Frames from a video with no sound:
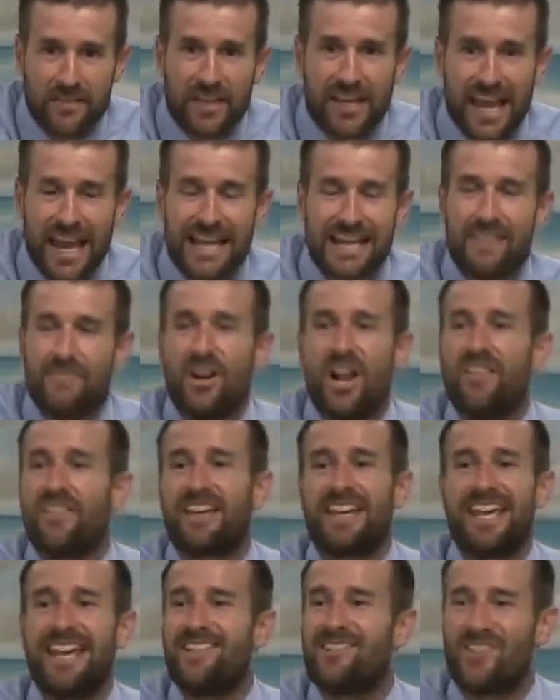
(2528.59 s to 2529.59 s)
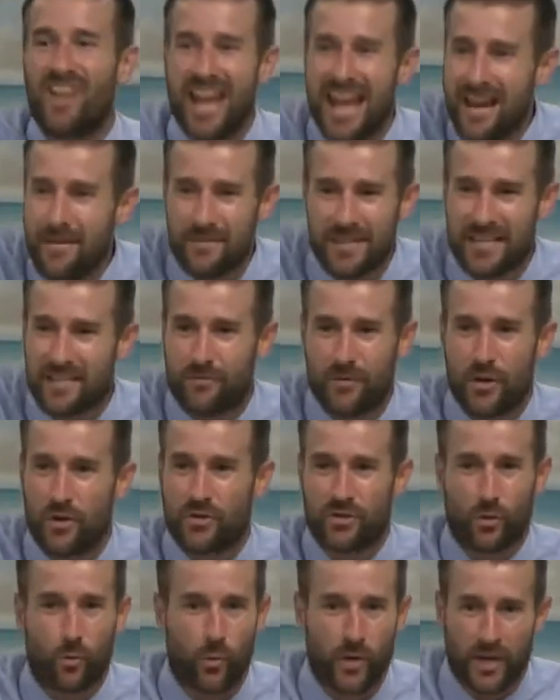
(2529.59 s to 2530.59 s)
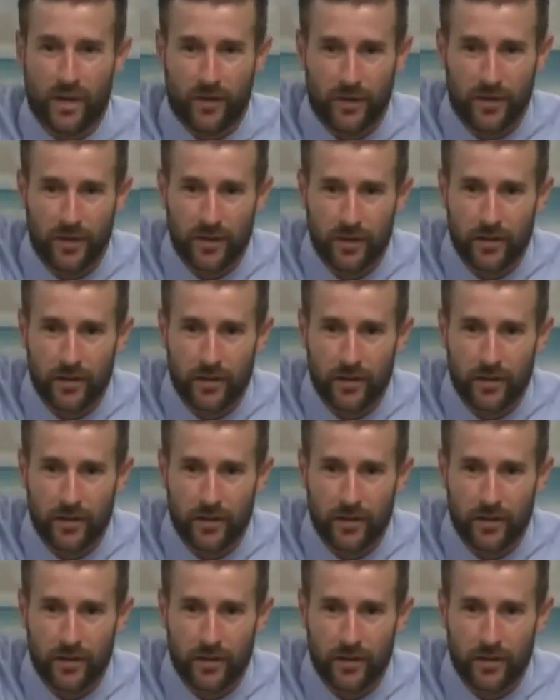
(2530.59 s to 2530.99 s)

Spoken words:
and even on the King James, his views are weird.